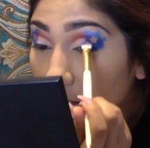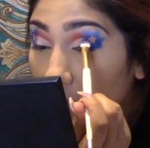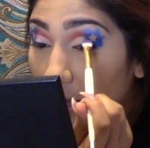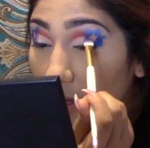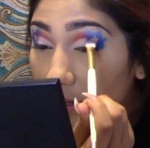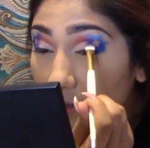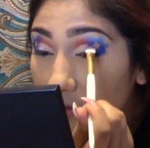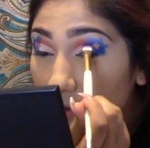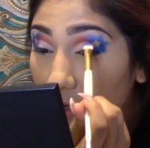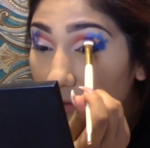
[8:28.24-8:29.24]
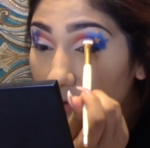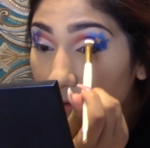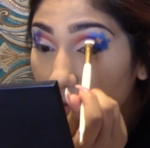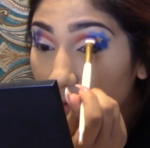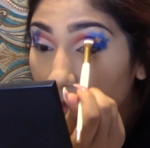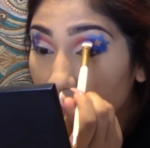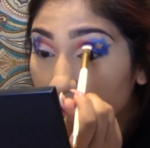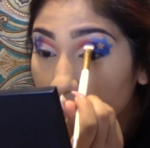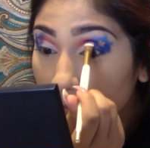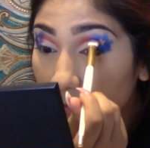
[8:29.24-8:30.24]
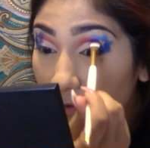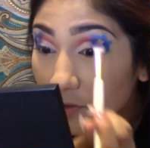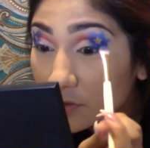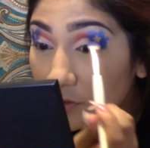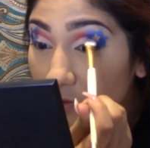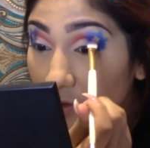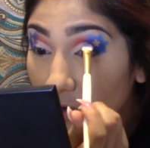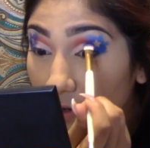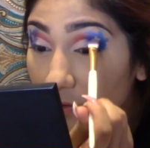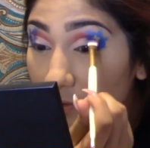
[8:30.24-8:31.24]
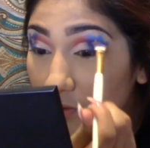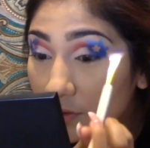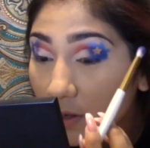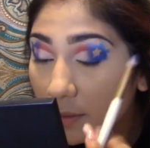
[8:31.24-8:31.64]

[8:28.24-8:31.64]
And it's okay if you cover some of your stars.